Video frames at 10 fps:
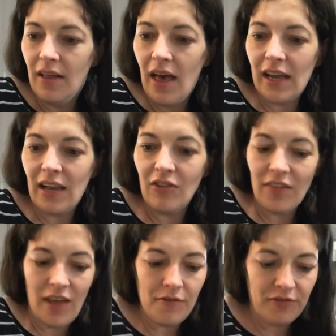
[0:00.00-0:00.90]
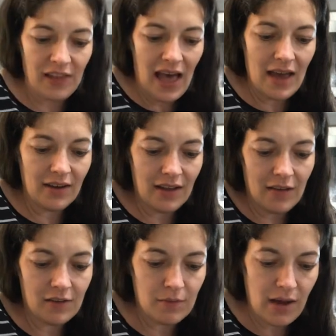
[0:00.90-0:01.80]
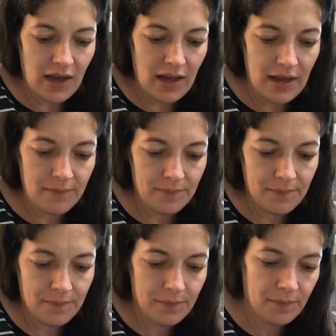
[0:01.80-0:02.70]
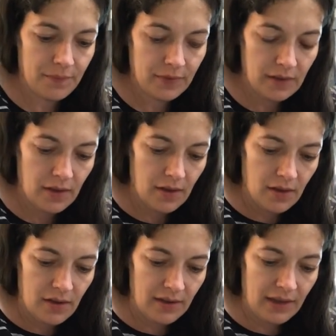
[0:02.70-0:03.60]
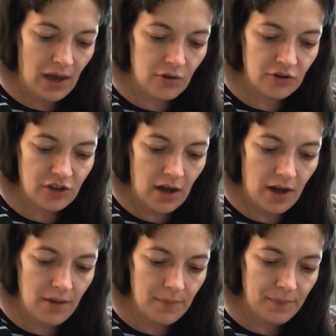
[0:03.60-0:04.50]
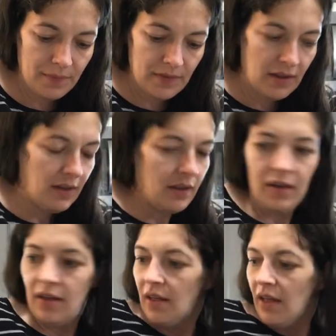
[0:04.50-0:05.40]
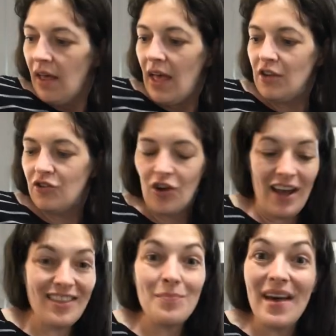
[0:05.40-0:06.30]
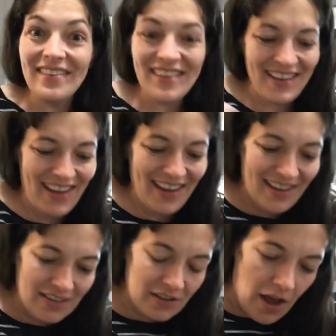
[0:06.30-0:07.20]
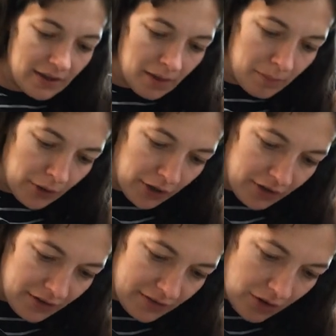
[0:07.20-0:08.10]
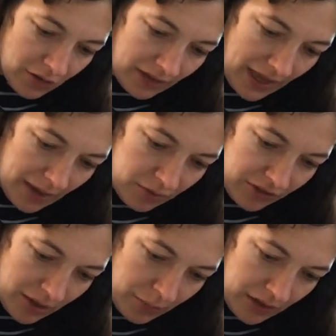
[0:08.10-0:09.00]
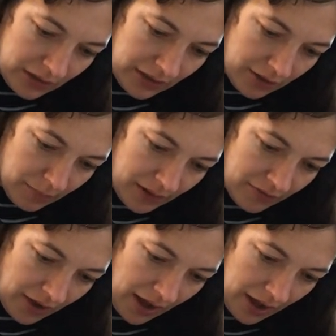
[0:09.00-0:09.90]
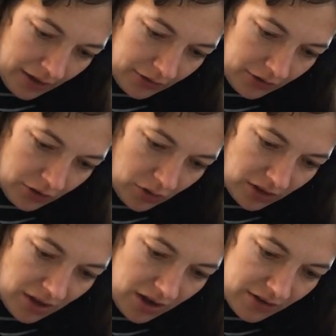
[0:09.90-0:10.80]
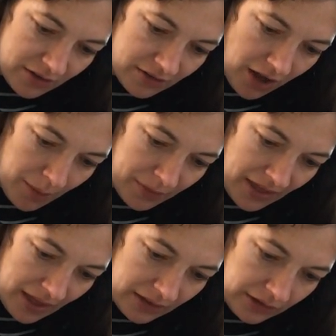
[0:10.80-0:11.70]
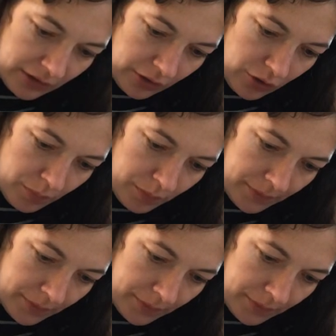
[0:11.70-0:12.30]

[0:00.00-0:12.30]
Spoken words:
and I've got that flat against my countertop and trying the best I can to not get burned. So again, I'm just going to put a little bit of hot glue along the top of that loop.